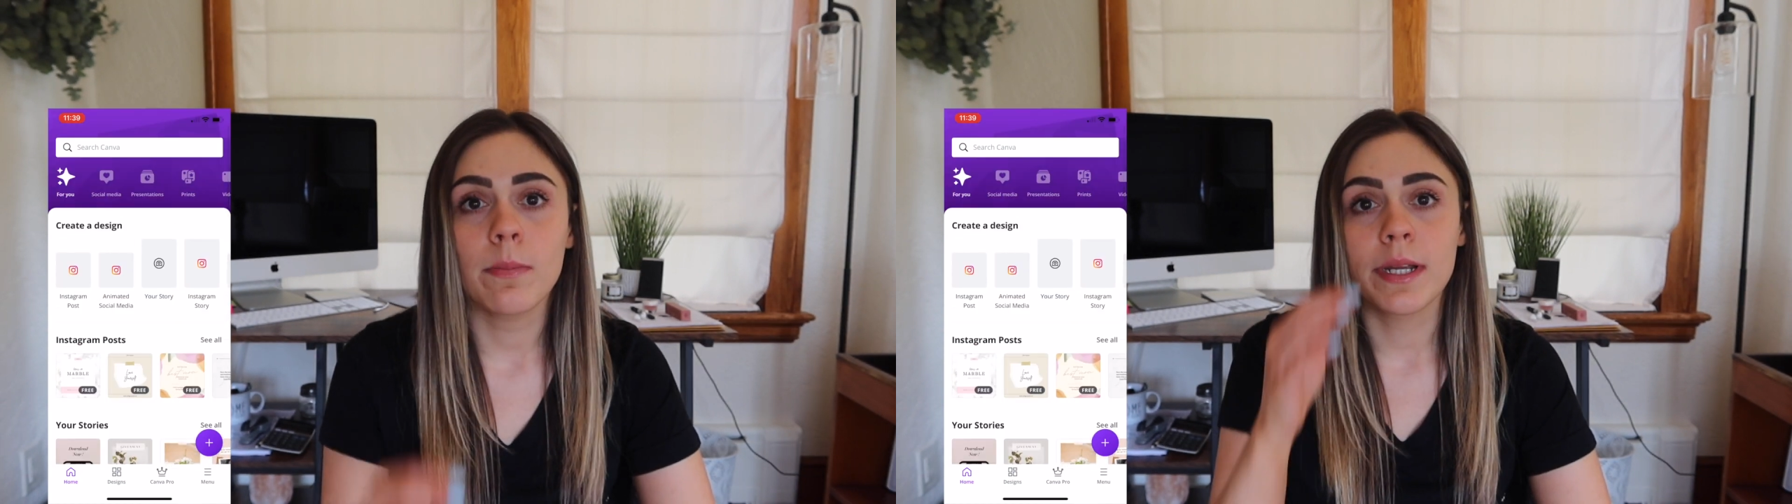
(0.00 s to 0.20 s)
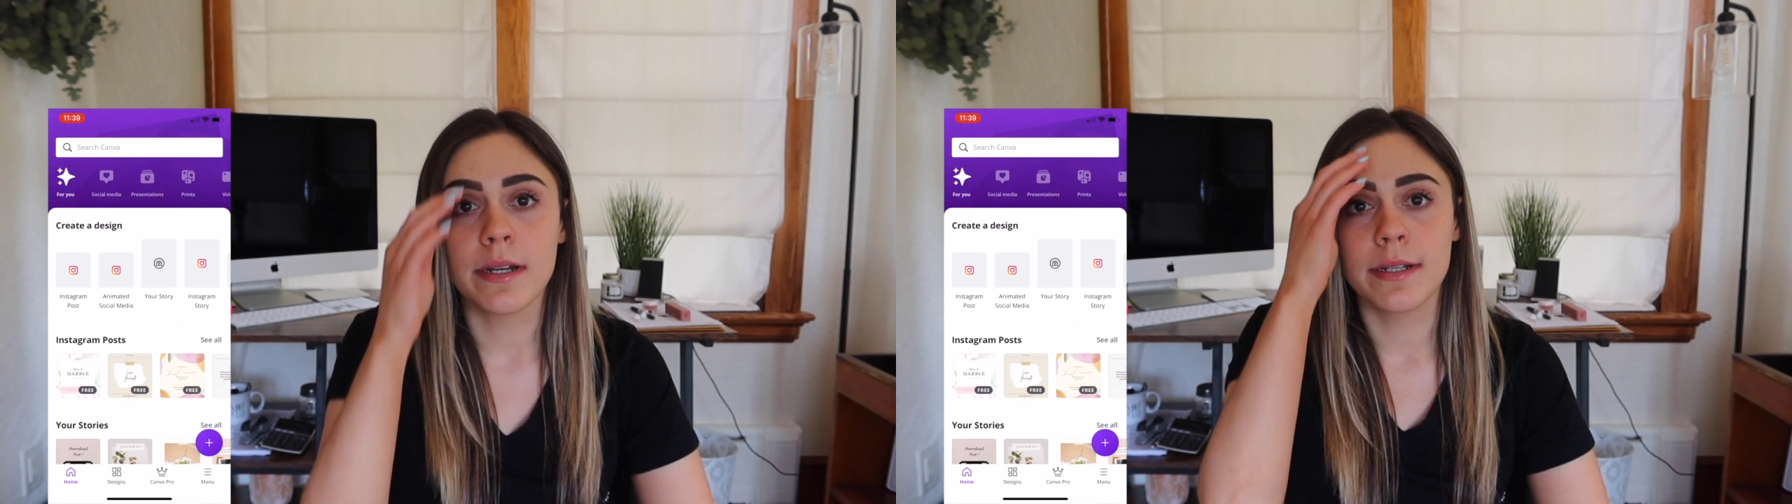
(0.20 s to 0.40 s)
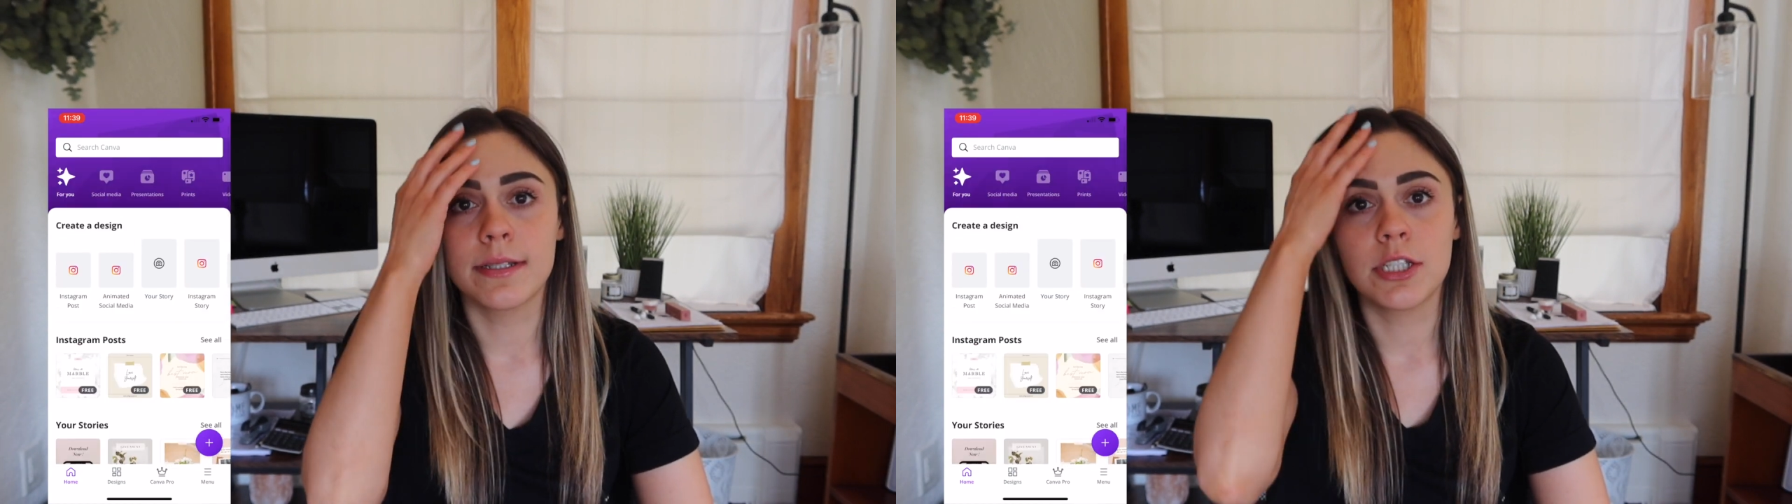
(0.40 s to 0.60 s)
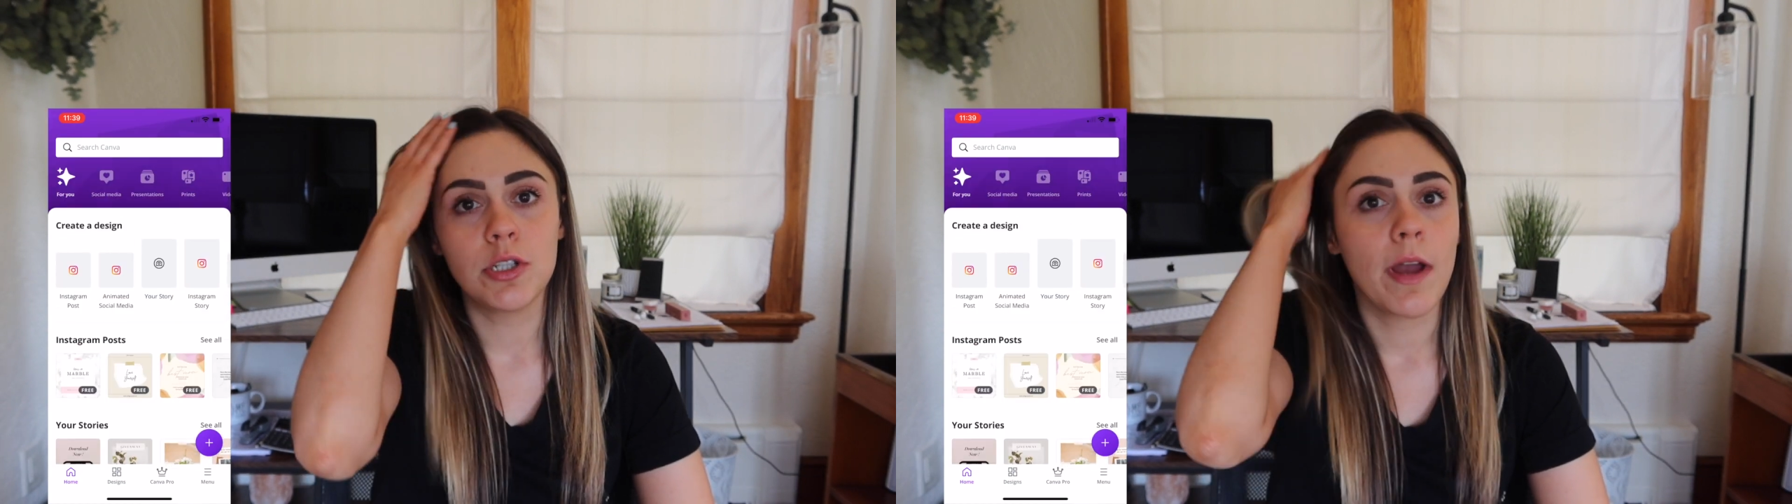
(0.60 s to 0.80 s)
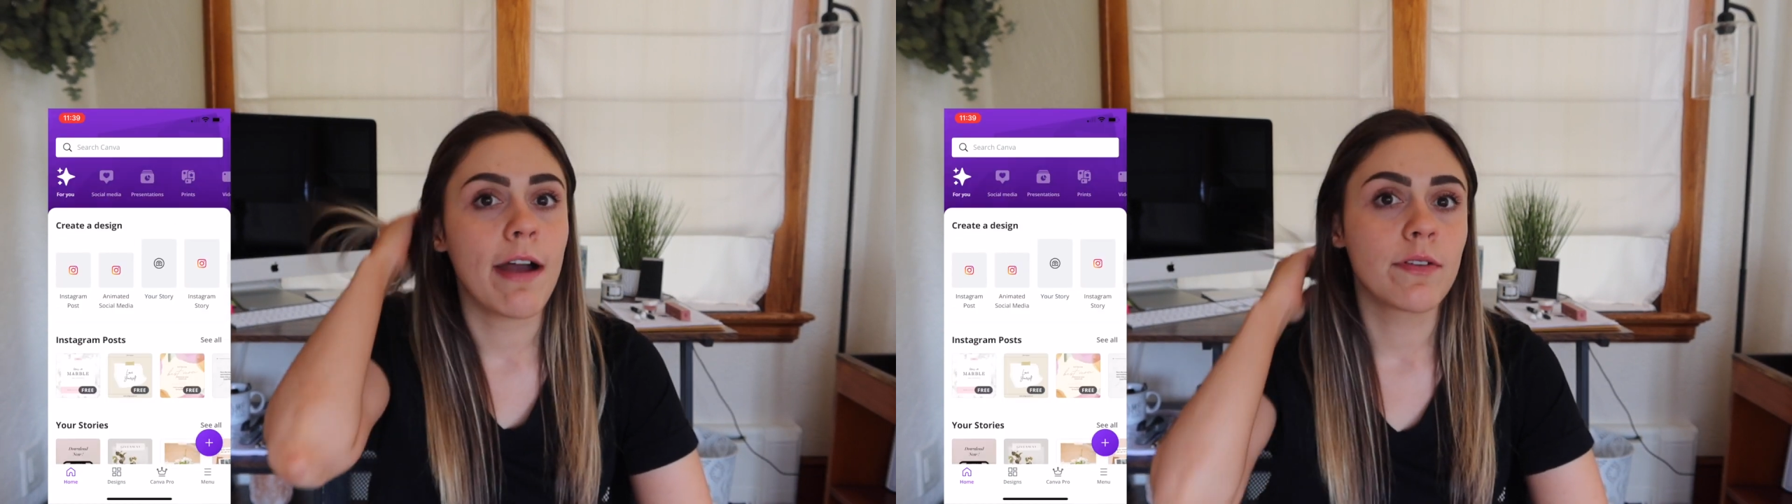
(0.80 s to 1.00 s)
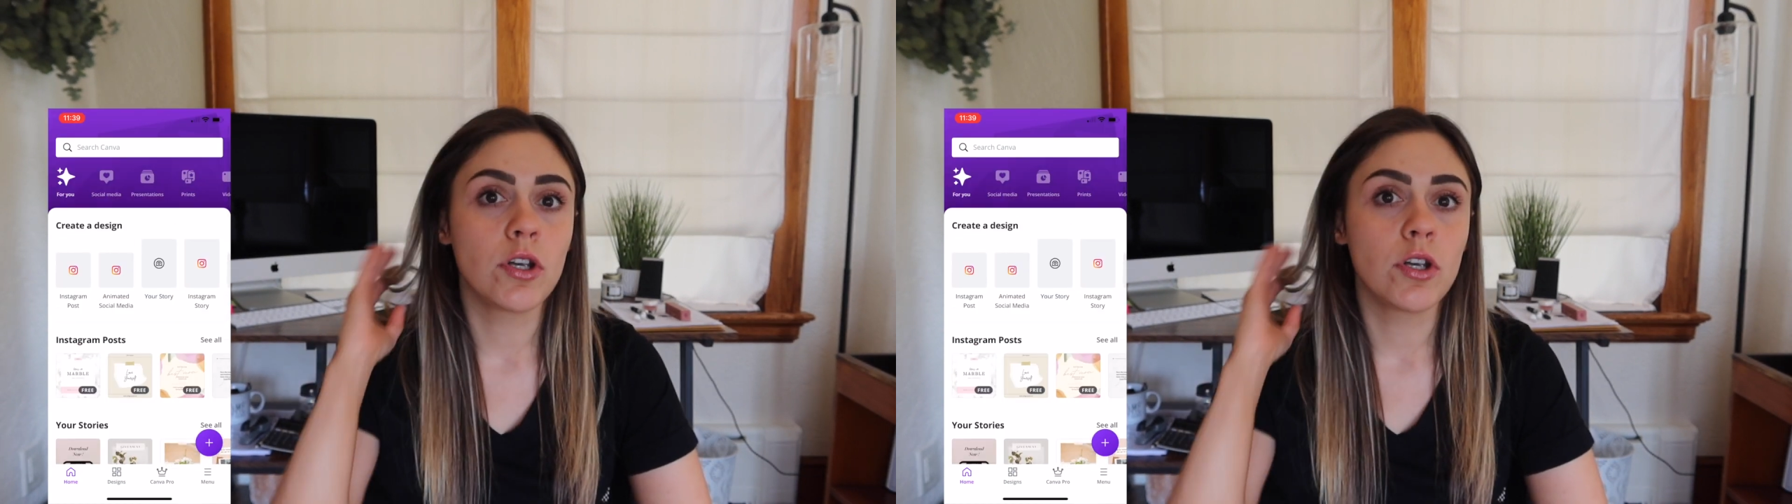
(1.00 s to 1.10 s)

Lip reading: because you have